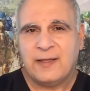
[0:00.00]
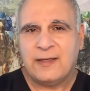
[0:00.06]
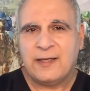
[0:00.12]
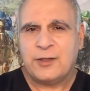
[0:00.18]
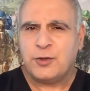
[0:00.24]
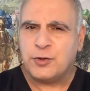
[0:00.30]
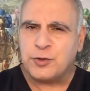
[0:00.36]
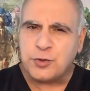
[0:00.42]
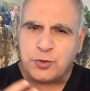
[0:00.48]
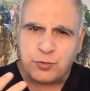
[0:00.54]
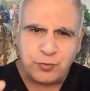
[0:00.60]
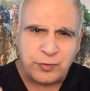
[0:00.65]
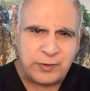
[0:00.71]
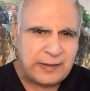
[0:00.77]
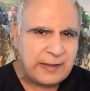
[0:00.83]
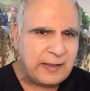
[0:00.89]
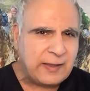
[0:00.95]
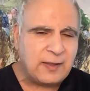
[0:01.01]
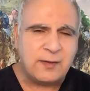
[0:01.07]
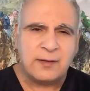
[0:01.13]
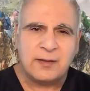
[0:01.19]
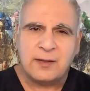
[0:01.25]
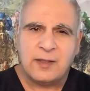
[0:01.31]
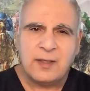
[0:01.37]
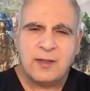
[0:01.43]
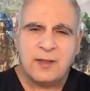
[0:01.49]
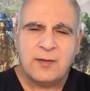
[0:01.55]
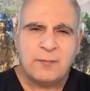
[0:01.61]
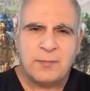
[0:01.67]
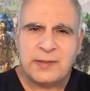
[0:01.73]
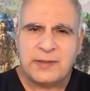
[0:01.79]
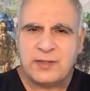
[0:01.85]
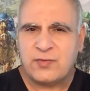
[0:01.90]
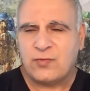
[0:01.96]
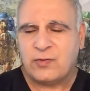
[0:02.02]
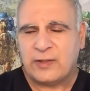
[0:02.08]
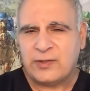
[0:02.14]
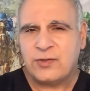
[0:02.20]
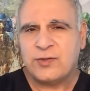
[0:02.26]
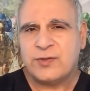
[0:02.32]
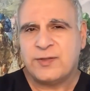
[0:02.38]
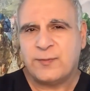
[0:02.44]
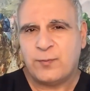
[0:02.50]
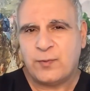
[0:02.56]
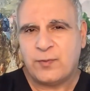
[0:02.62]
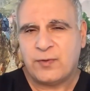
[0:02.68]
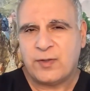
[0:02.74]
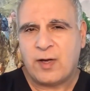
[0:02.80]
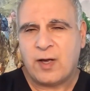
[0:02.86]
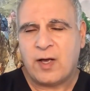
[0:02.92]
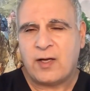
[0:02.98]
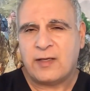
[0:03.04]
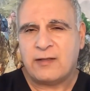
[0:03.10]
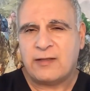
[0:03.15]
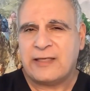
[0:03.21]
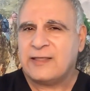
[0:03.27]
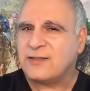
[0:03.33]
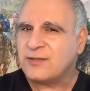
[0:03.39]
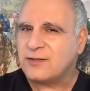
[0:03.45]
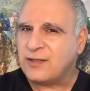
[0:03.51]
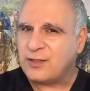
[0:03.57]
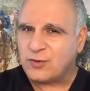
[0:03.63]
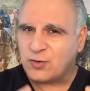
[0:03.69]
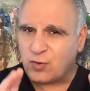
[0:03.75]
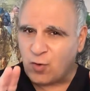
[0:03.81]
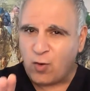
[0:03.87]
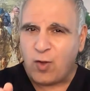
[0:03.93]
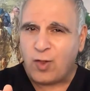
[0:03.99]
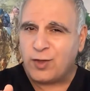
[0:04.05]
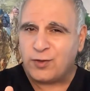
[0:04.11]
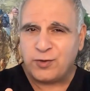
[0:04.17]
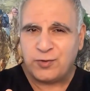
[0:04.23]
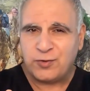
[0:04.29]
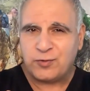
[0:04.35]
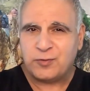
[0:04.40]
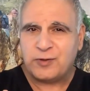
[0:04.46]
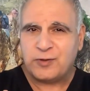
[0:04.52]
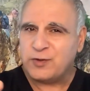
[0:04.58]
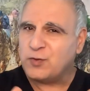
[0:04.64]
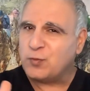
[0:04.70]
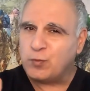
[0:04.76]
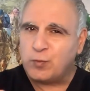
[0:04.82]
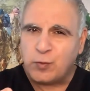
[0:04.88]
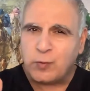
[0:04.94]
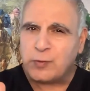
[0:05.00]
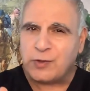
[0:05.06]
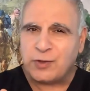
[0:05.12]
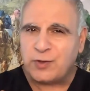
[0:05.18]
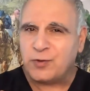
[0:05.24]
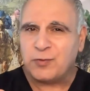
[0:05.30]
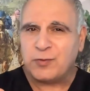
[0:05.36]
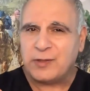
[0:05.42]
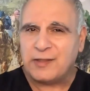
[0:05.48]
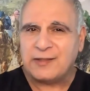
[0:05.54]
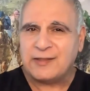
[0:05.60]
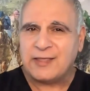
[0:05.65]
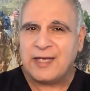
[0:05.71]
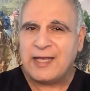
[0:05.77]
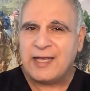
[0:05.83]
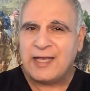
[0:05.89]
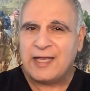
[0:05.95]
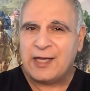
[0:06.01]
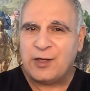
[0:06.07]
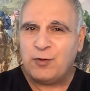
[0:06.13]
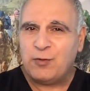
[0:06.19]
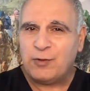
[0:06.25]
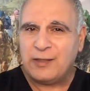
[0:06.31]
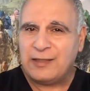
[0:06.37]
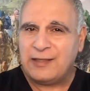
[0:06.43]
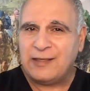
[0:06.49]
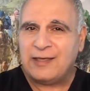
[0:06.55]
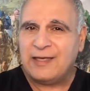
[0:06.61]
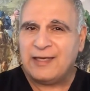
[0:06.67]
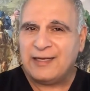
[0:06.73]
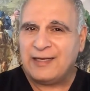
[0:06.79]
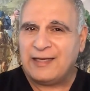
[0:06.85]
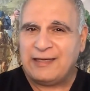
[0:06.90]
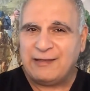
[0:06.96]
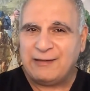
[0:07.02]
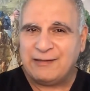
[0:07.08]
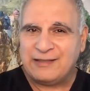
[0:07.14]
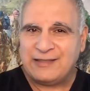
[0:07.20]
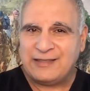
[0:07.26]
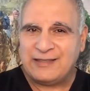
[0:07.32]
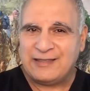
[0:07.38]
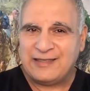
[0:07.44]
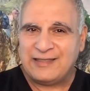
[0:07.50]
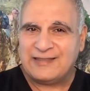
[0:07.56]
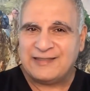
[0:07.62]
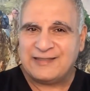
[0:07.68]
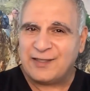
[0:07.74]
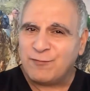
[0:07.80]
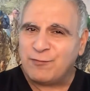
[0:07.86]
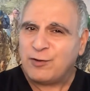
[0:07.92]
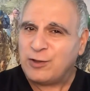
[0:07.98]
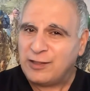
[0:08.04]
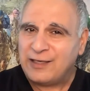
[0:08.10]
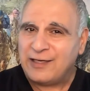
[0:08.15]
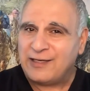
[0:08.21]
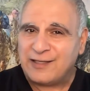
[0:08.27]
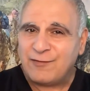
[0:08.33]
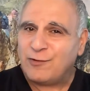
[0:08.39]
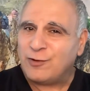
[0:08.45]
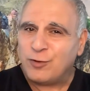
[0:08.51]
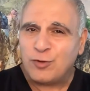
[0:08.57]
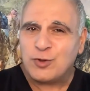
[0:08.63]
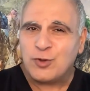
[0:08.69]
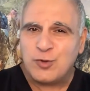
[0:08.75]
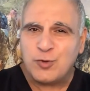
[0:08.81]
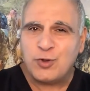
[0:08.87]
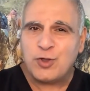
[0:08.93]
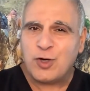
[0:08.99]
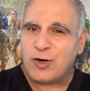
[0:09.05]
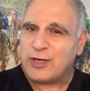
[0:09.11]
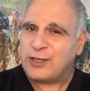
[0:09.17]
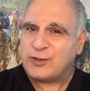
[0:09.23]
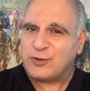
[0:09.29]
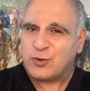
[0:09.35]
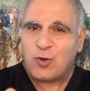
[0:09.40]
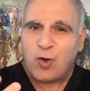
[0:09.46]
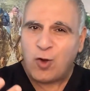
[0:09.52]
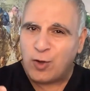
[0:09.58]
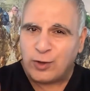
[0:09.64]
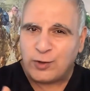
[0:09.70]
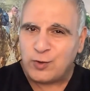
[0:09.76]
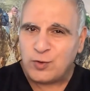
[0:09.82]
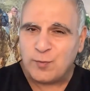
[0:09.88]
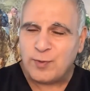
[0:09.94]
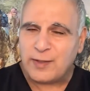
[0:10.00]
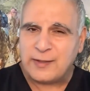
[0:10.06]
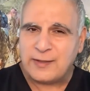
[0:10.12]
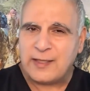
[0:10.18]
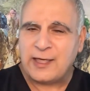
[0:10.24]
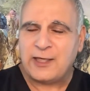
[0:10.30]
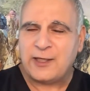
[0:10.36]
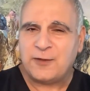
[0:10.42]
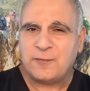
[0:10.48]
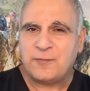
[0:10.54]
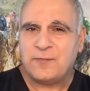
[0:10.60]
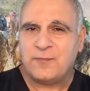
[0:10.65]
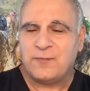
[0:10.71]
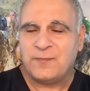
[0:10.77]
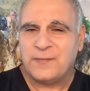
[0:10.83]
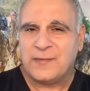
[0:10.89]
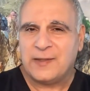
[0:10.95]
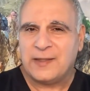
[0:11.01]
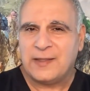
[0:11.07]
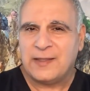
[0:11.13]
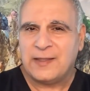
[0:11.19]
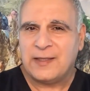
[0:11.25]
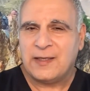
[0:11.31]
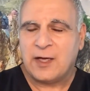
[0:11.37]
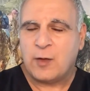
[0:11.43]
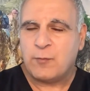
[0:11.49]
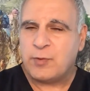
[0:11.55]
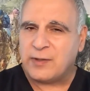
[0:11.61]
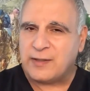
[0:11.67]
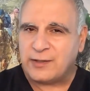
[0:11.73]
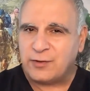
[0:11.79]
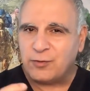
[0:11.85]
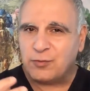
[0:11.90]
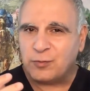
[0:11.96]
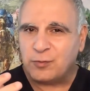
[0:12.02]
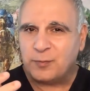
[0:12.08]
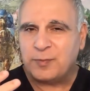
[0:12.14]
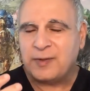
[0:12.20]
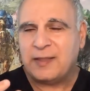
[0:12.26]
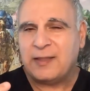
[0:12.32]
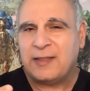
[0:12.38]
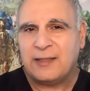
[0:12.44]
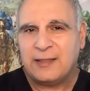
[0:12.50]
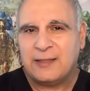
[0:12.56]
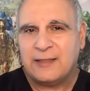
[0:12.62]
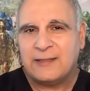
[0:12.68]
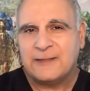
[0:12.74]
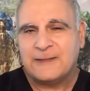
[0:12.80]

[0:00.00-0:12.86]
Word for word: you're intrigued but this relationship with God, he's he's calling you, he's wooing you, he's he he he he's definitely he definitely knows who you are, and he's calling you by name. I pray that you will be